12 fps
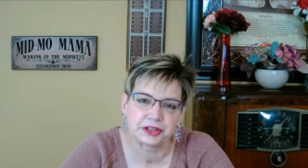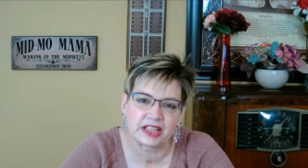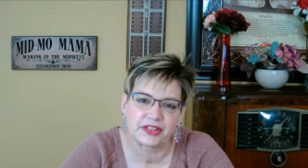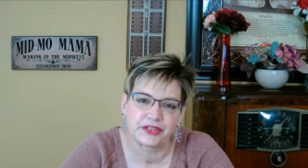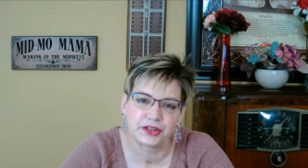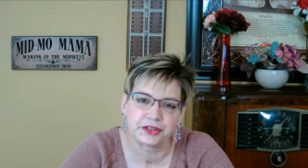
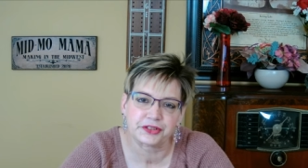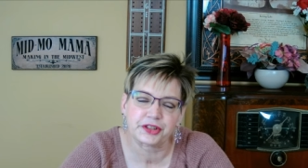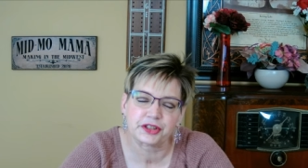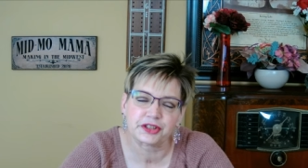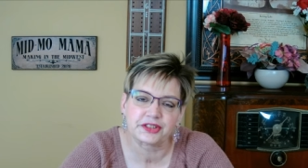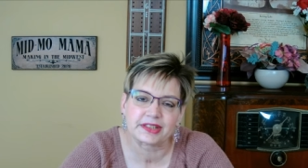and third
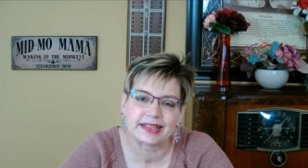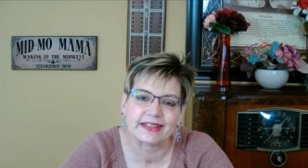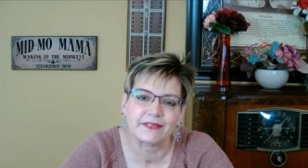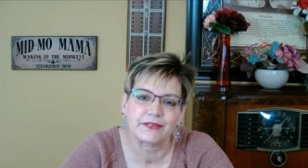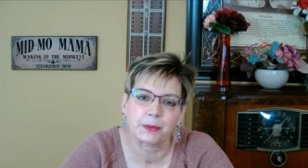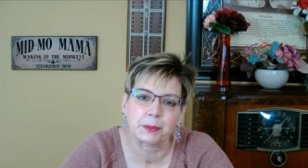Thursday
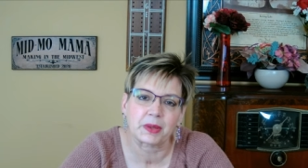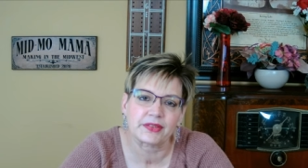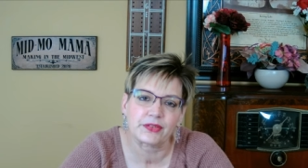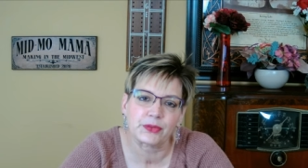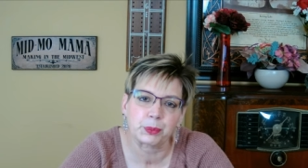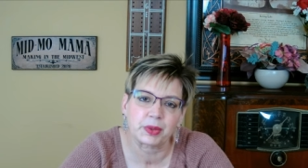of the
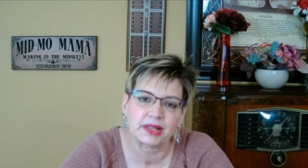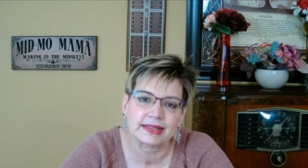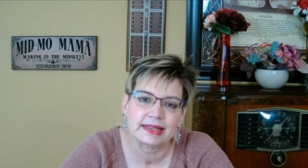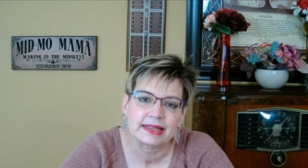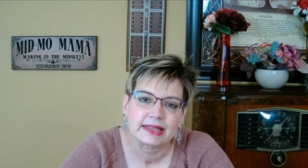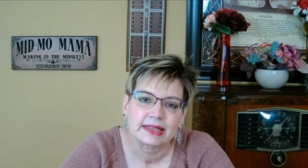month,
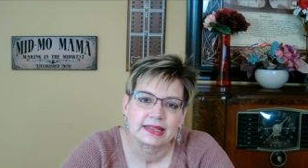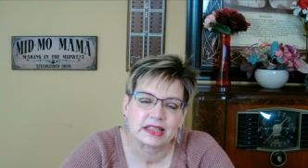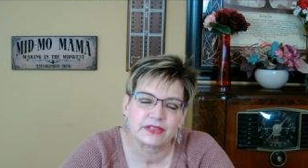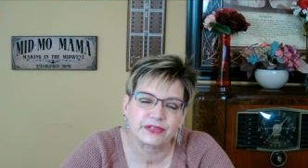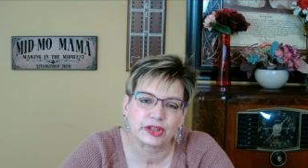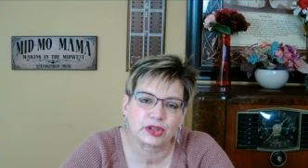but
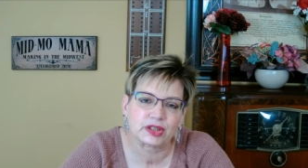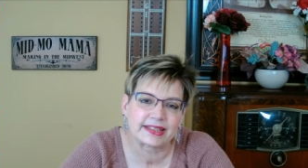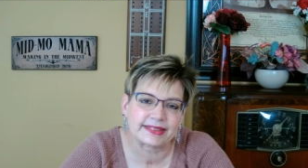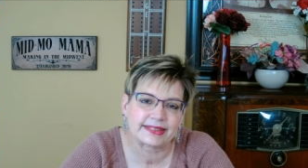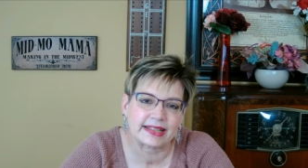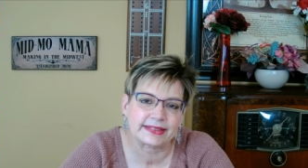if you
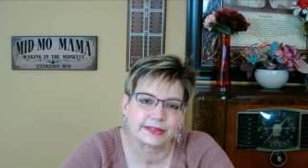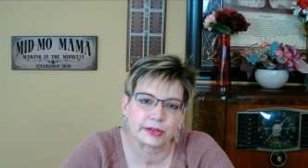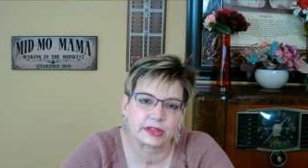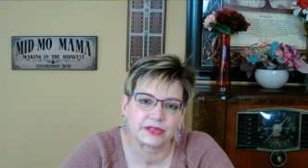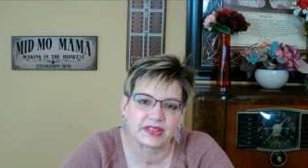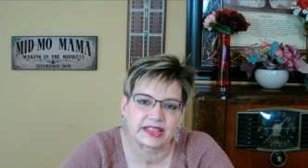click that
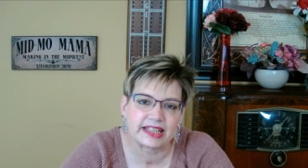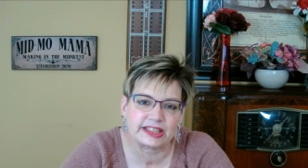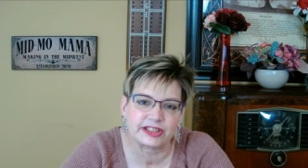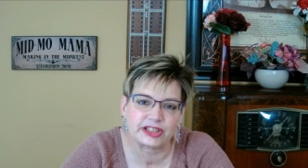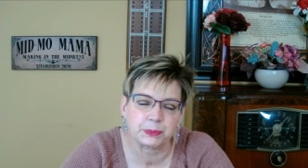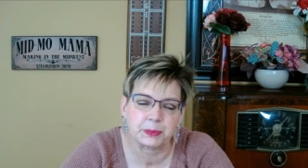
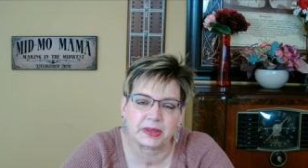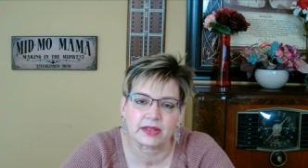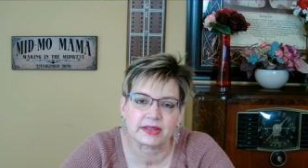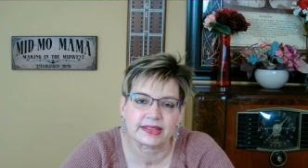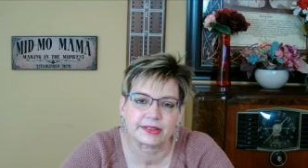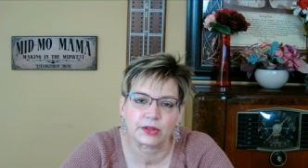notification bell,
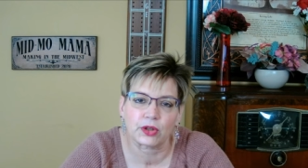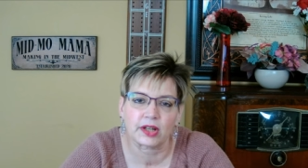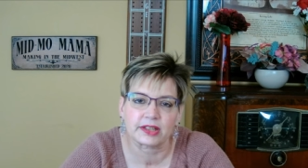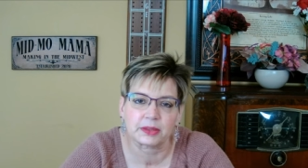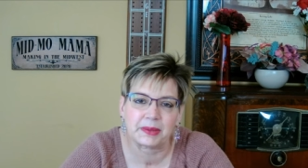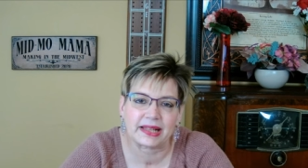it'll
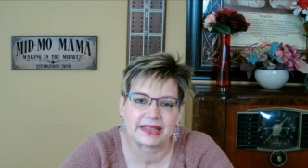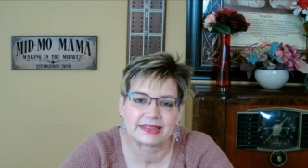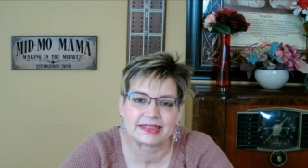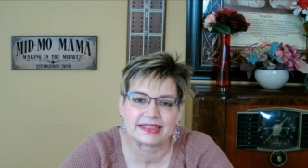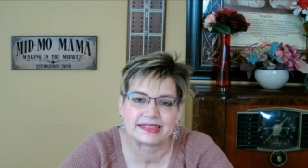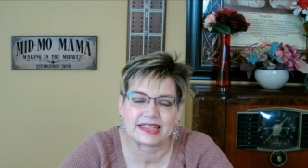
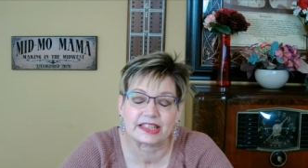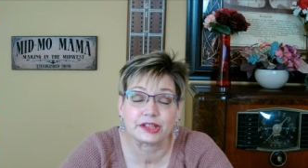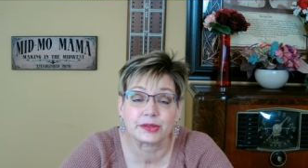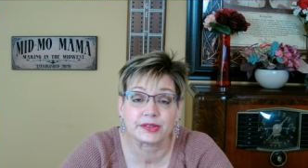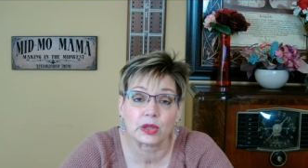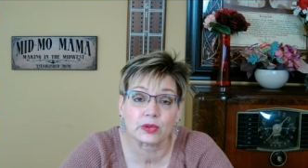automatically send
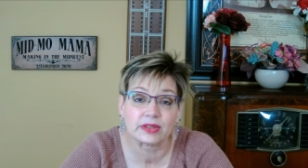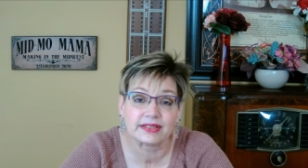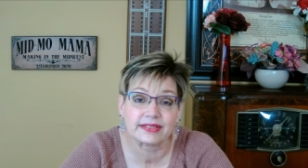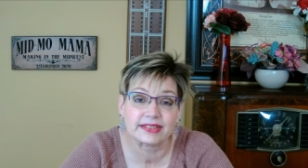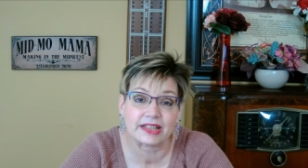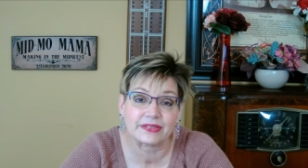you a
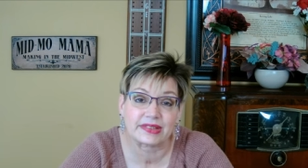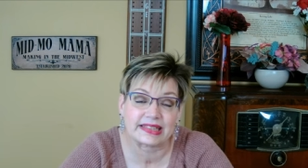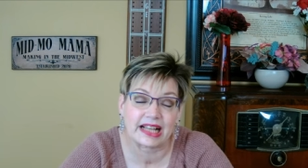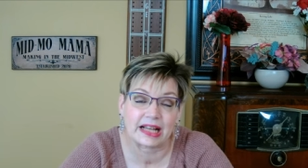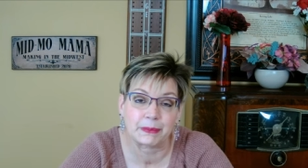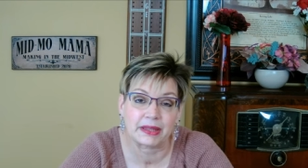notice every
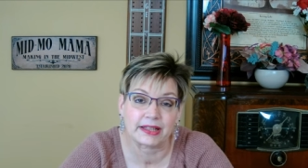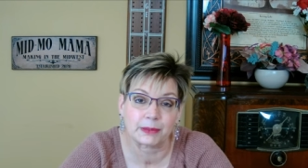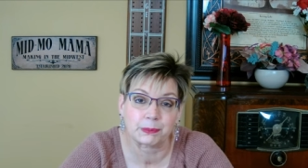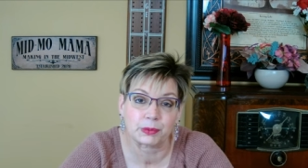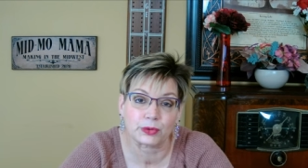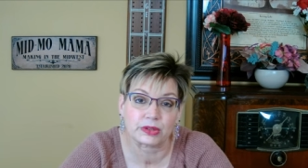time I
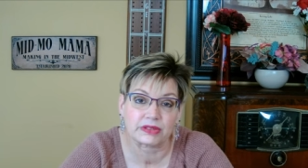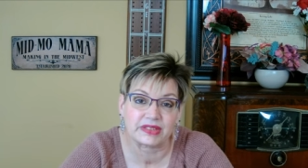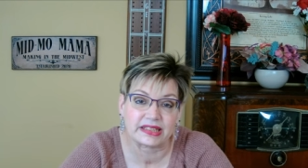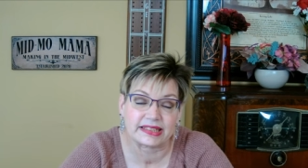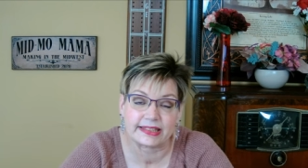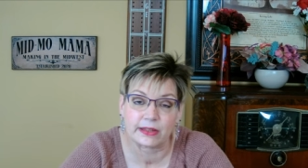upload a
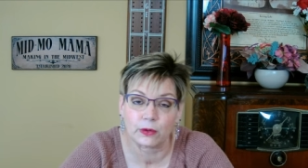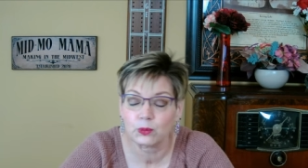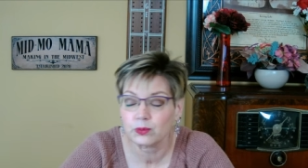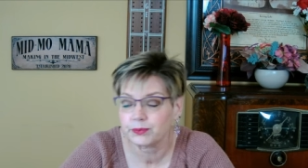video.